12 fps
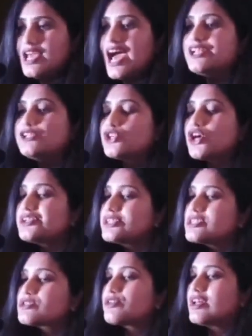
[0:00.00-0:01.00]
and
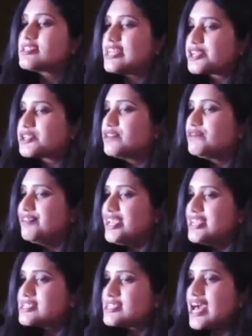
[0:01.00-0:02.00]
charges transaction
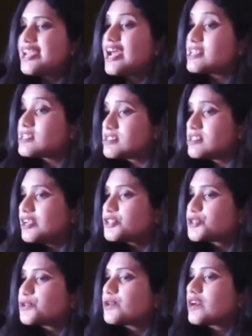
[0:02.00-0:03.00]
fees, and as
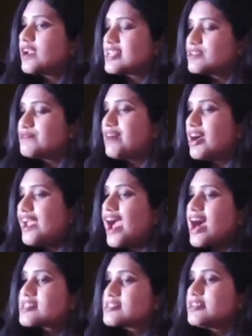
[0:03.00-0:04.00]
such should classify
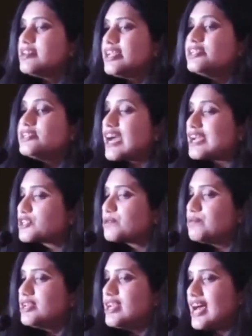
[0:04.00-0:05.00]
as an
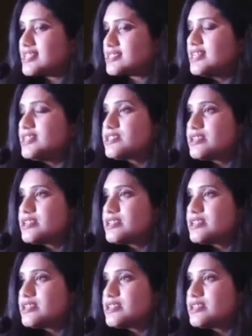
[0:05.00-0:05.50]
intangible asset,